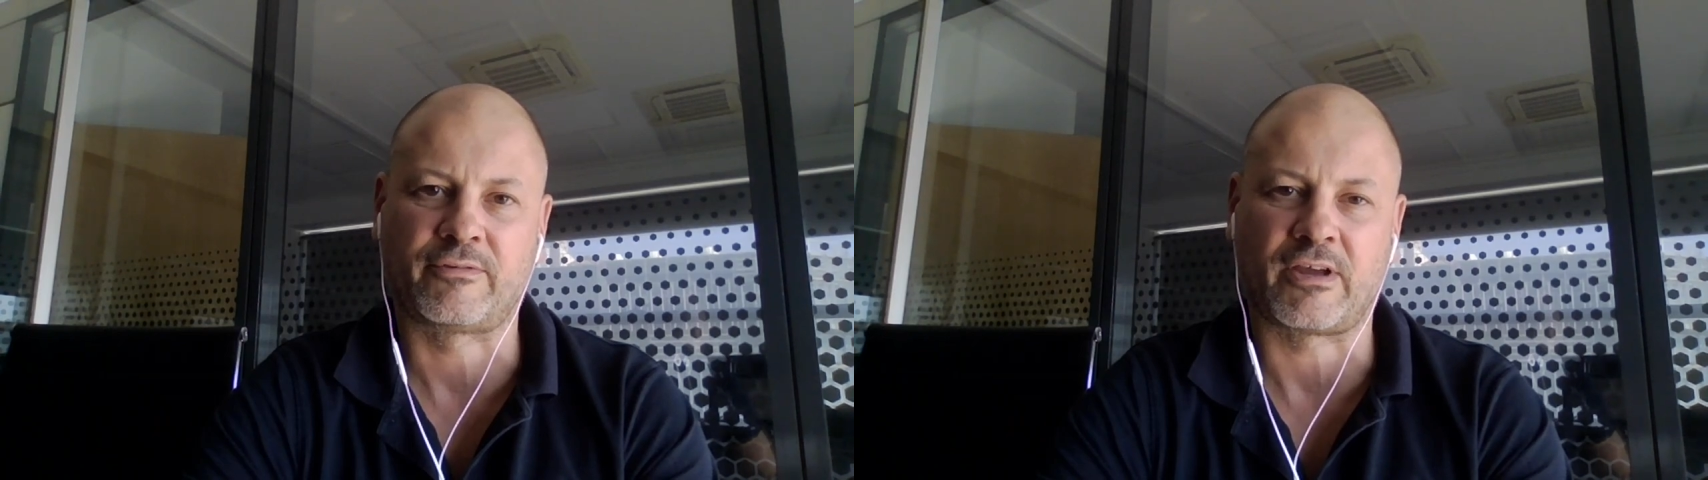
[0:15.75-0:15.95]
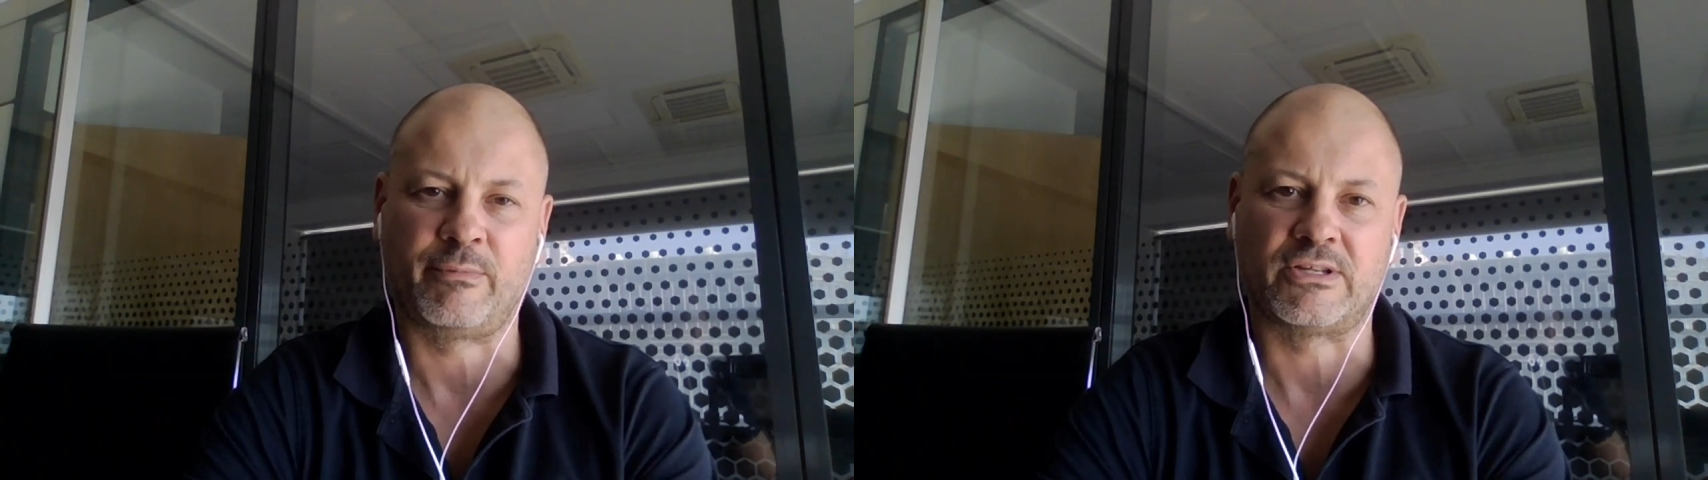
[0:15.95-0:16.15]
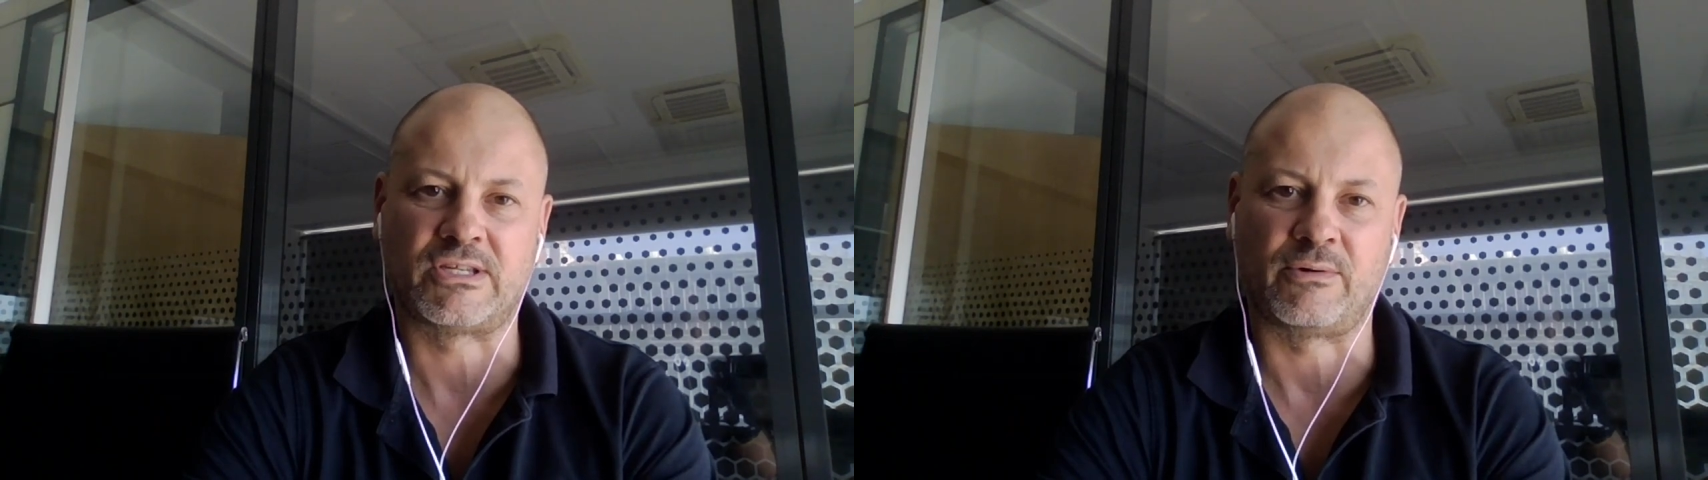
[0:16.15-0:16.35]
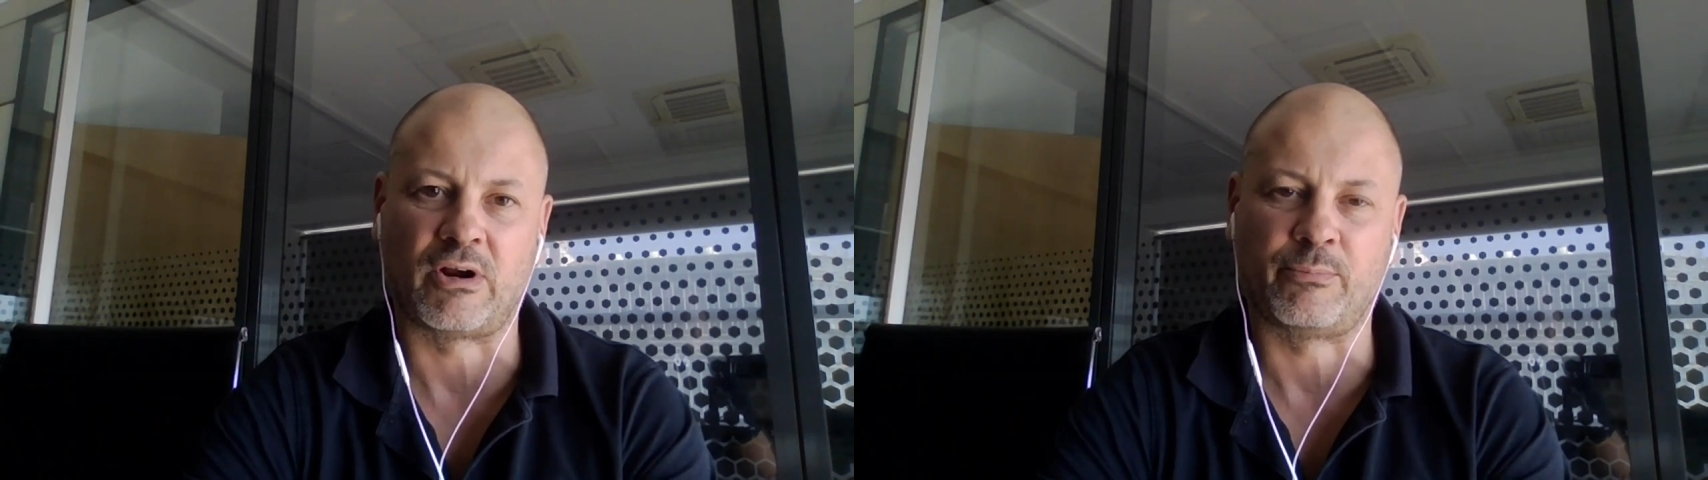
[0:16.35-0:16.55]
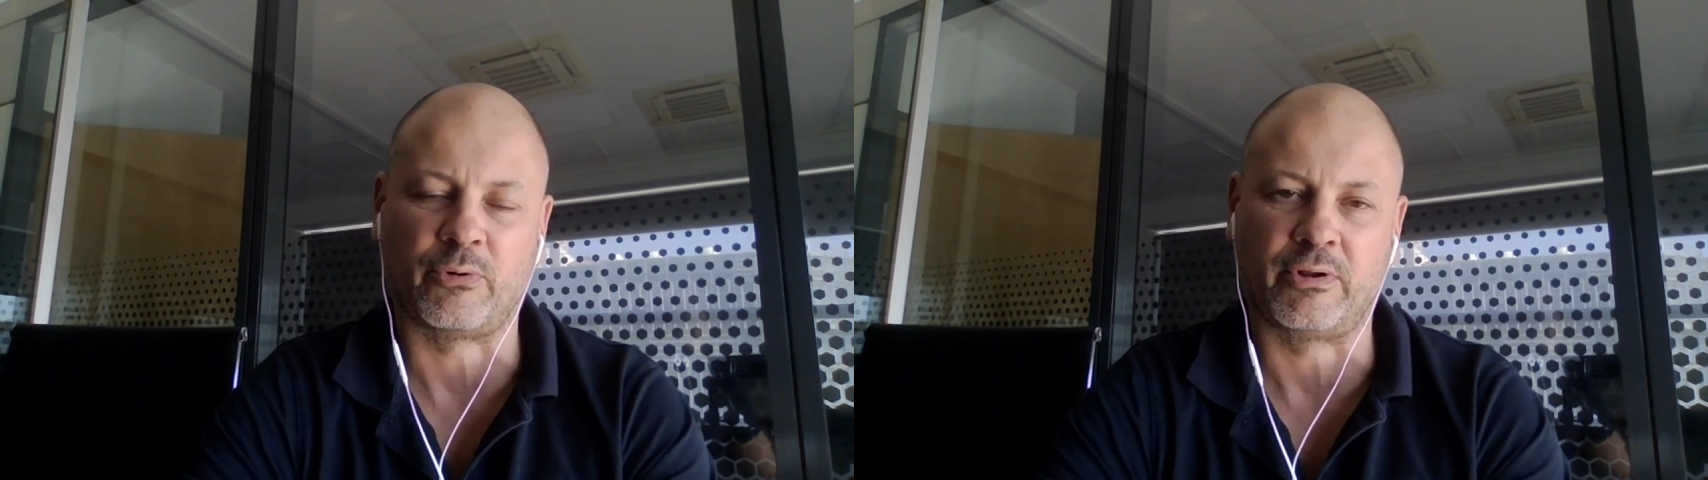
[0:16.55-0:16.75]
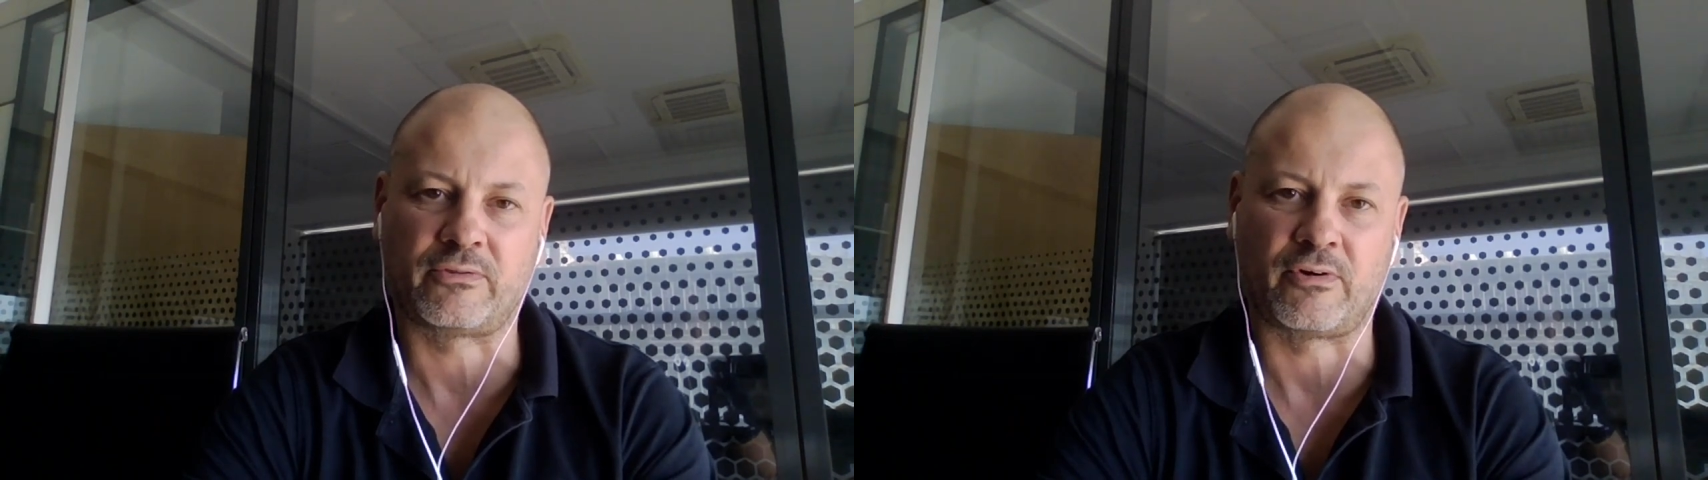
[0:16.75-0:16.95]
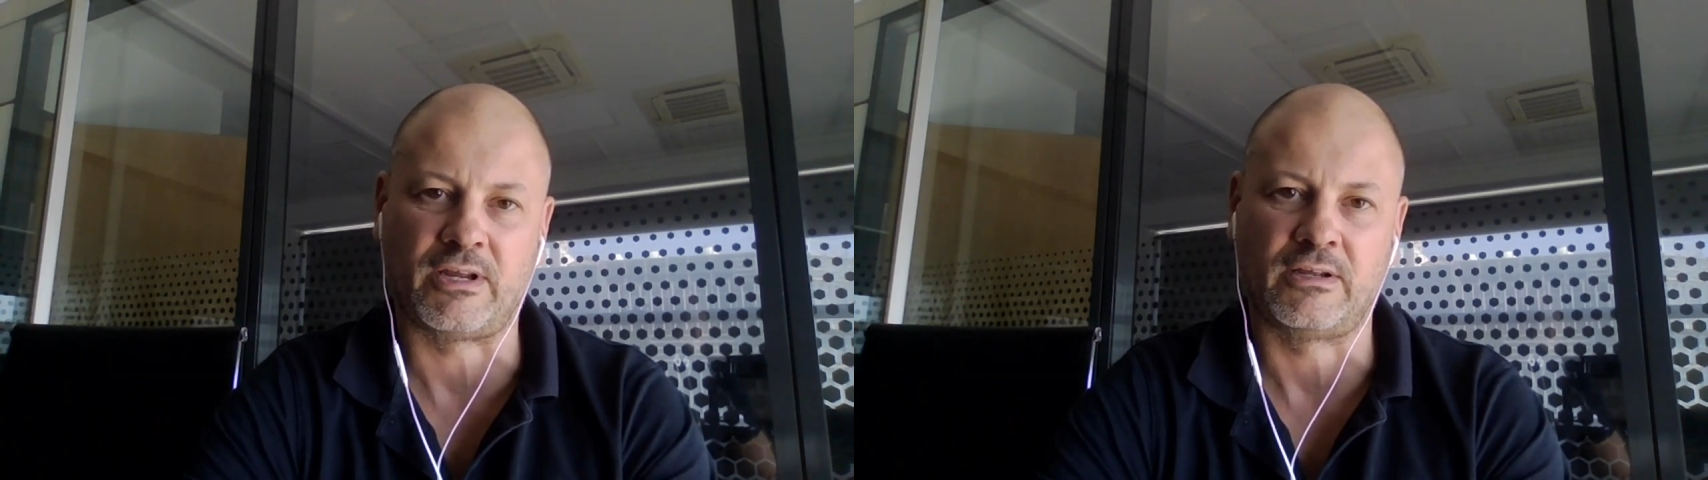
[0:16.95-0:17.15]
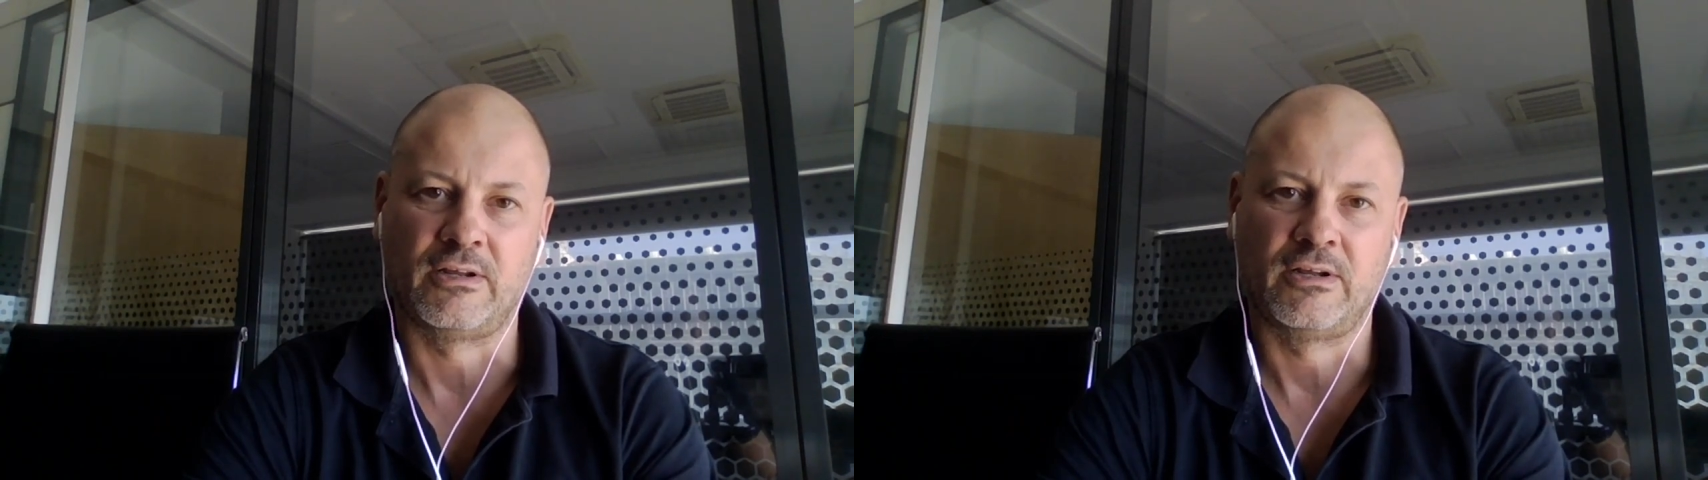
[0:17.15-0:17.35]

coming at 0.3